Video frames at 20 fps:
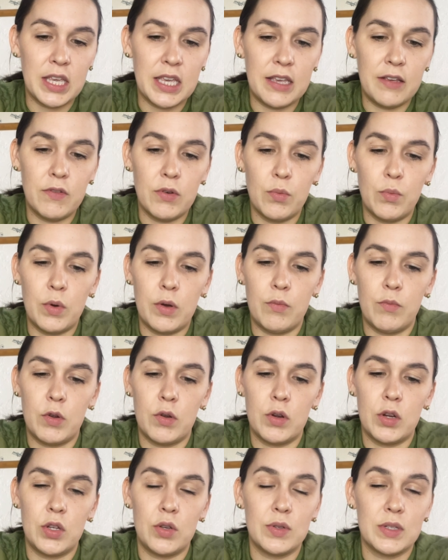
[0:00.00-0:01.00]
even when we were
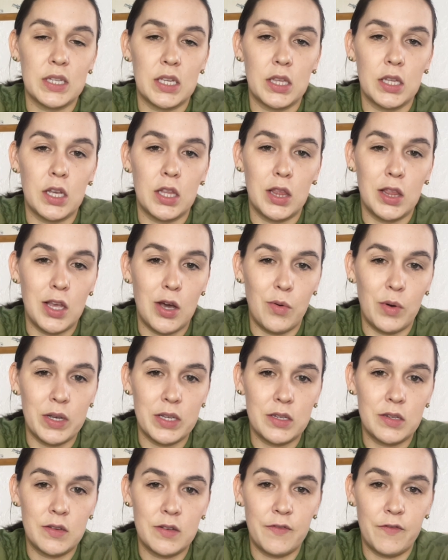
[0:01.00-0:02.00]
using the
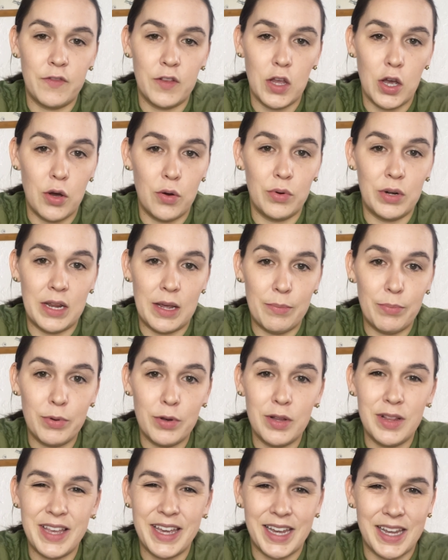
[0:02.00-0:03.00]
lowest flow
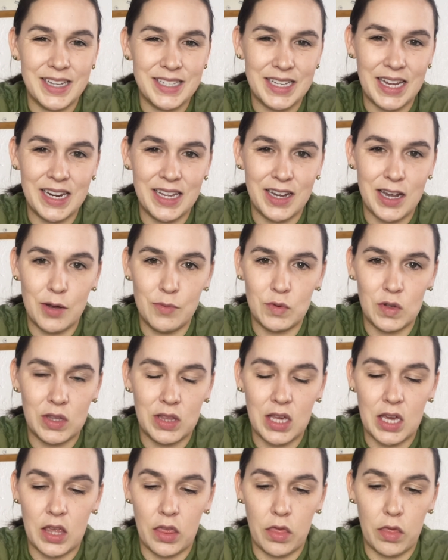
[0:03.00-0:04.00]
nipple. Like I said, it comes with
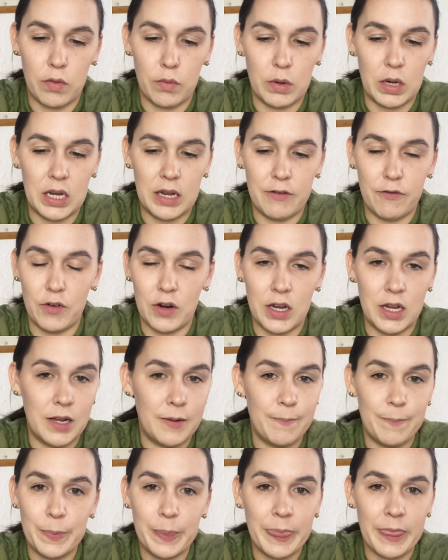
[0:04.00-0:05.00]
like 3
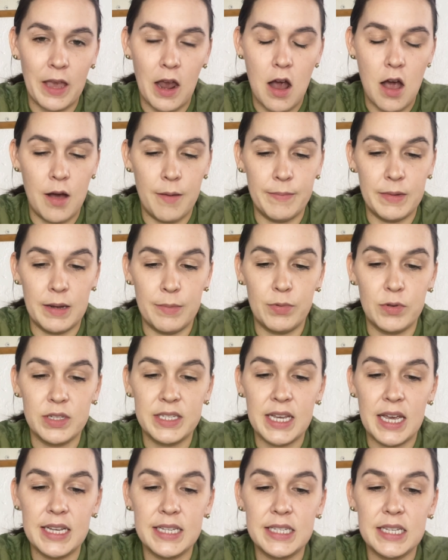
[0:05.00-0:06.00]
different nipple
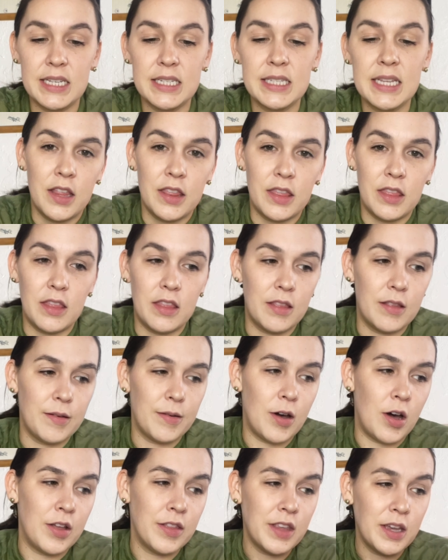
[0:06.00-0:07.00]
sizes.
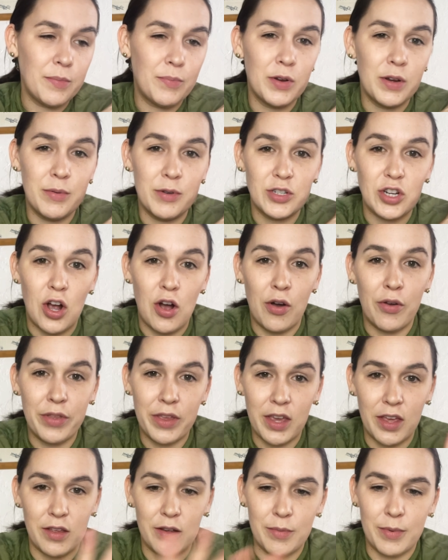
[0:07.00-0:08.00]
Unlike pretty much all the
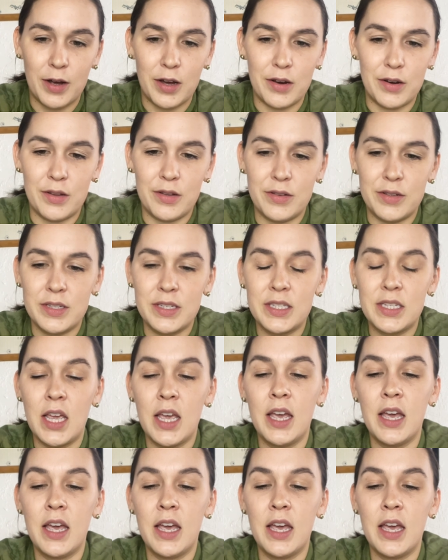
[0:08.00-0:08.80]
other bottles,